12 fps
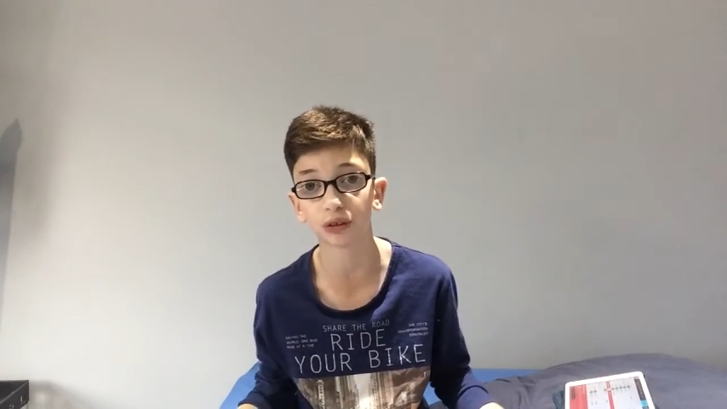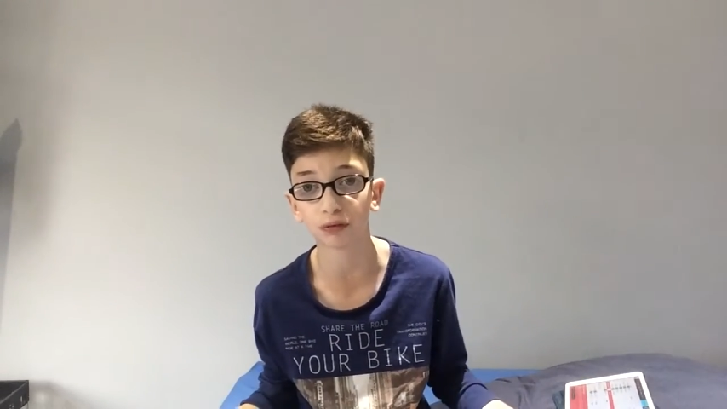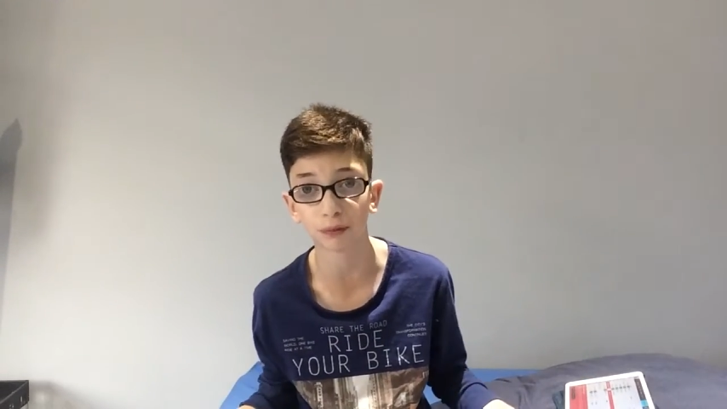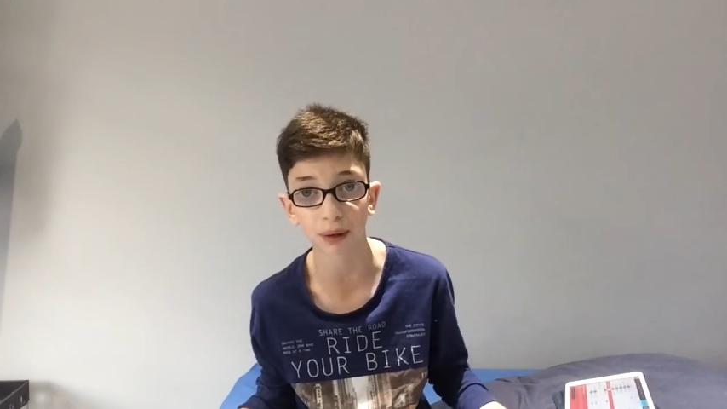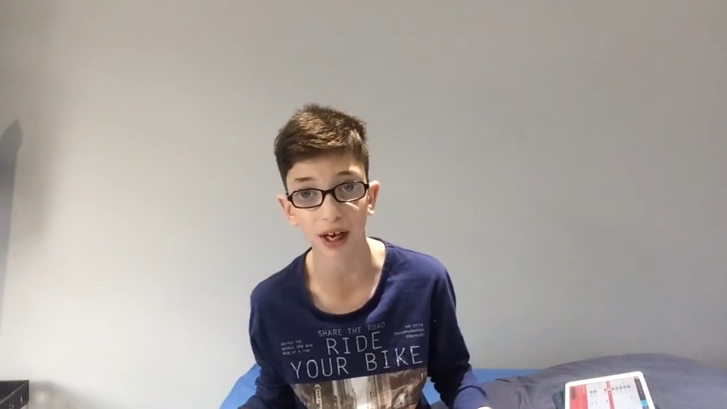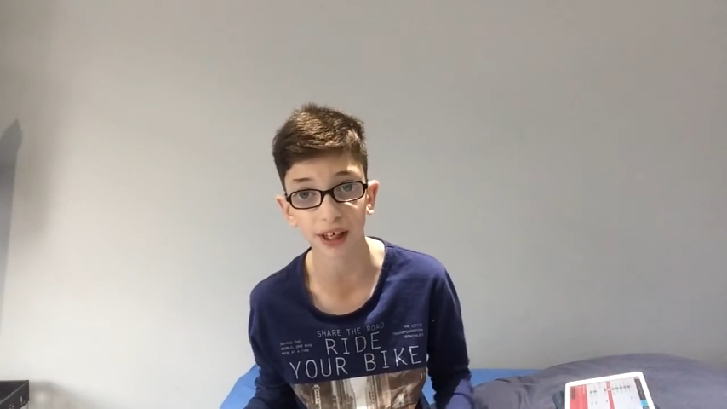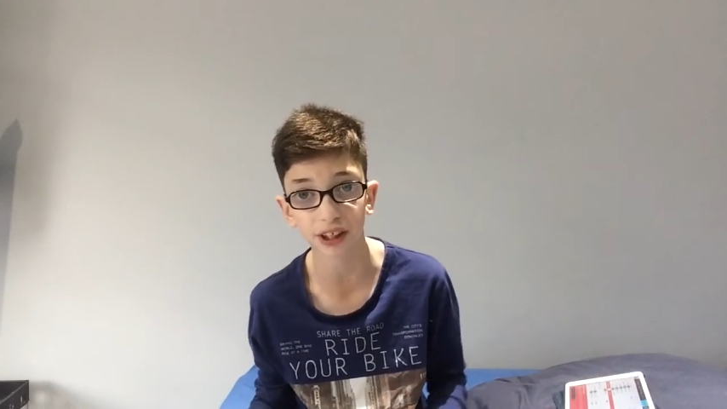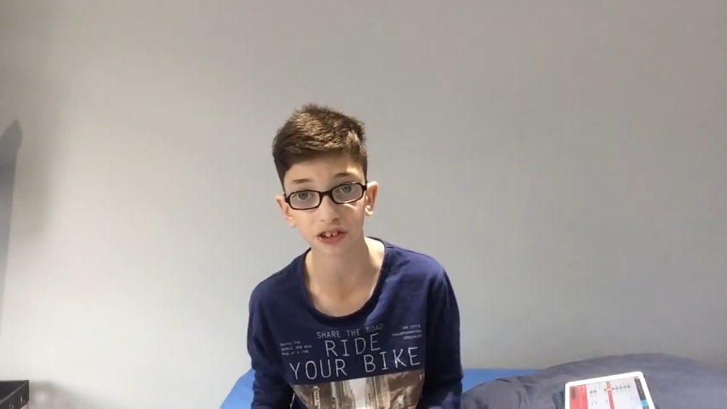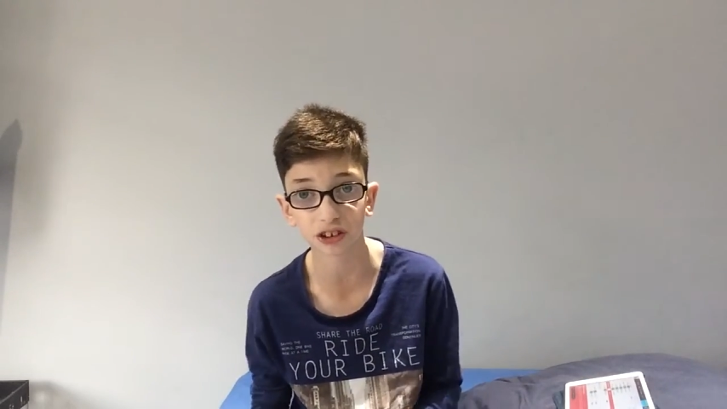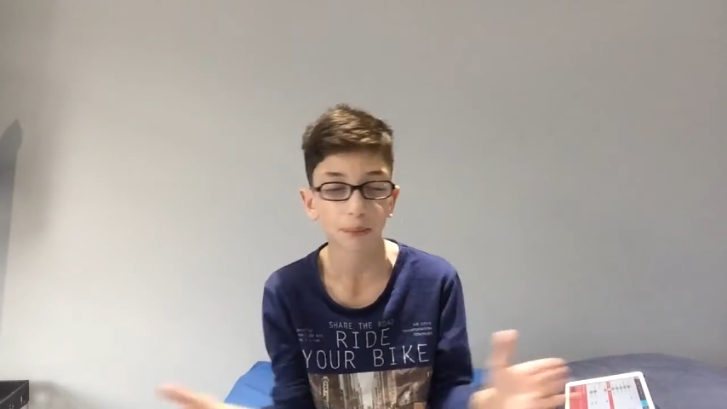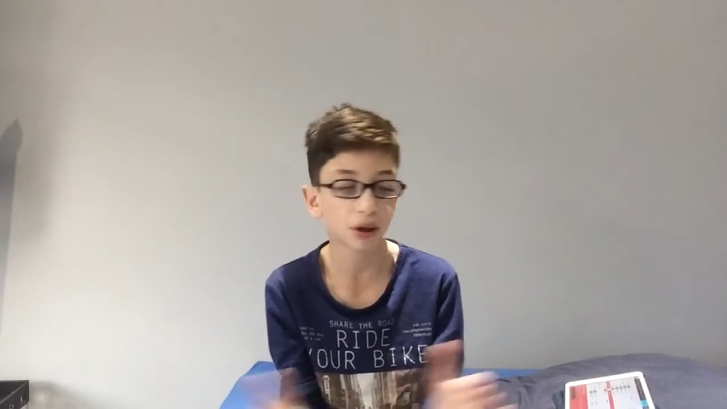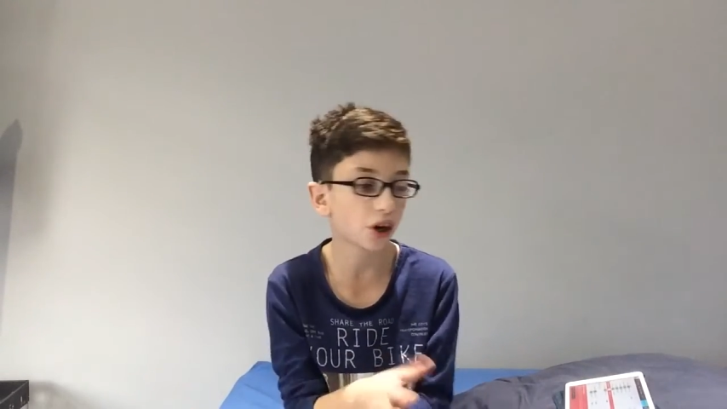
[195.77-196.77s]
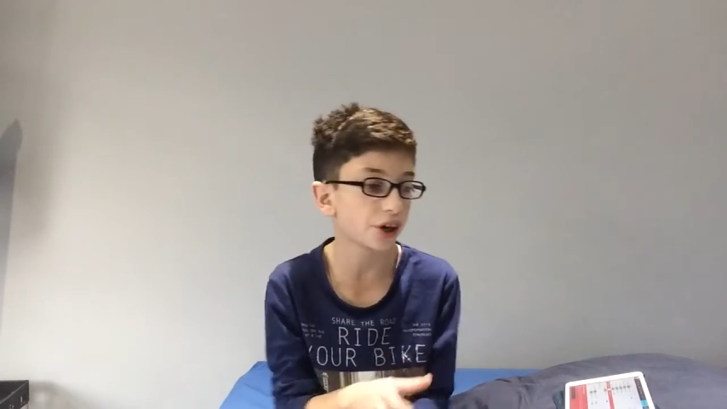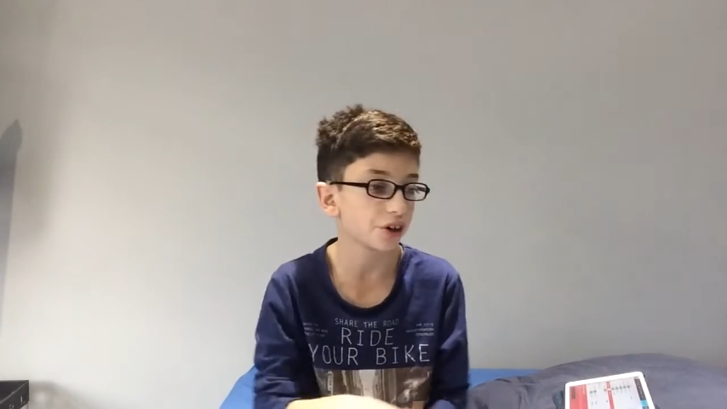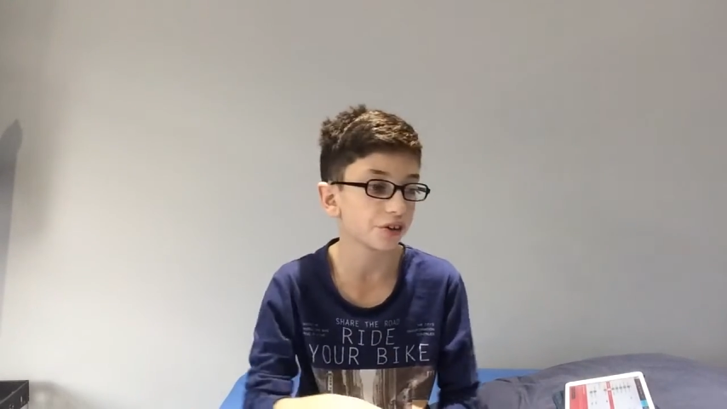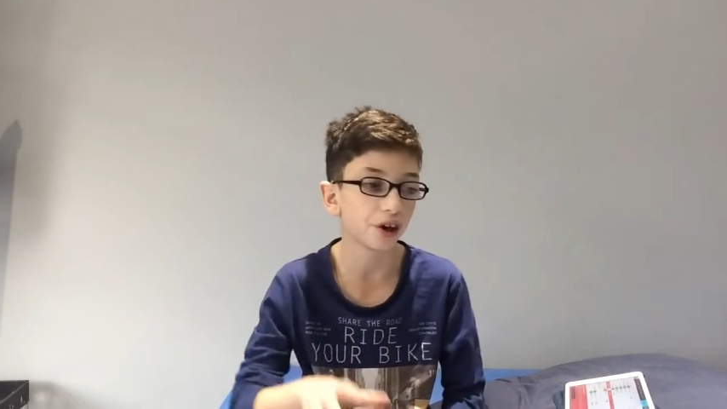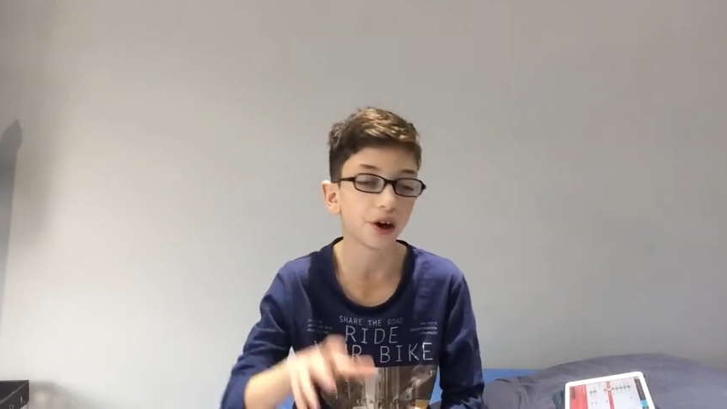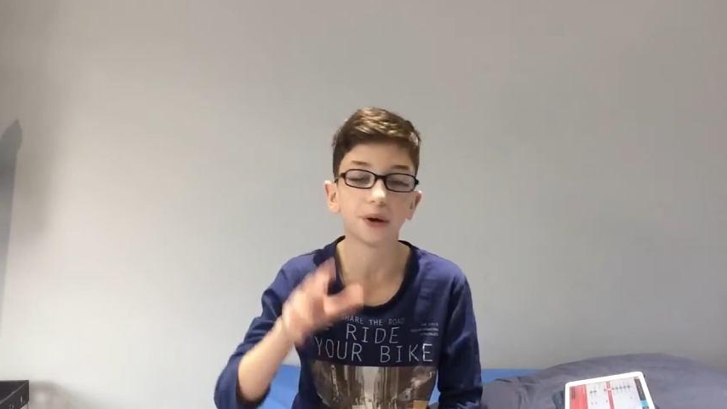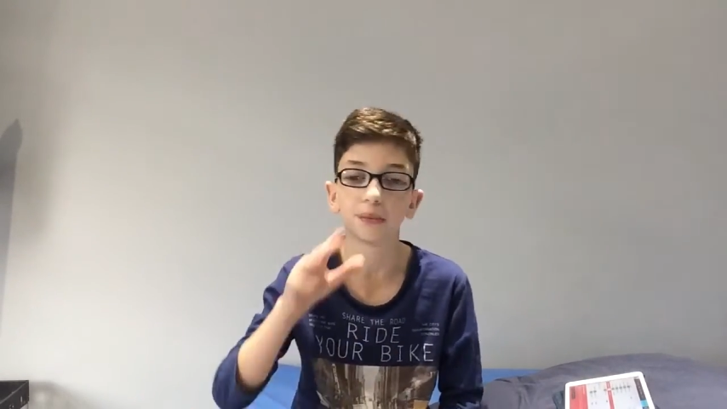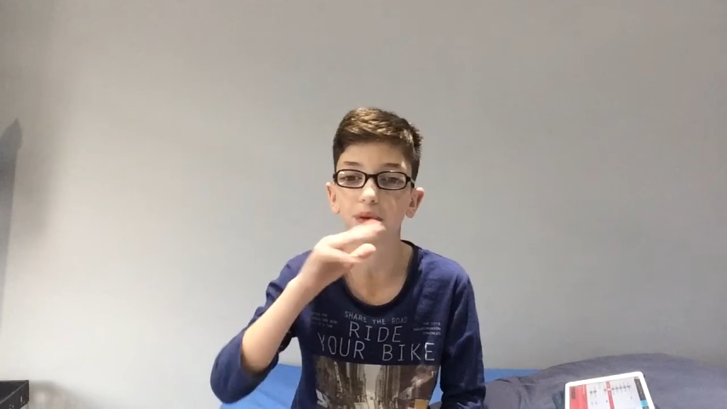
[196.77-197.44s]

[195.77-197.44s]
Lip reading: for Palace, but I don't know.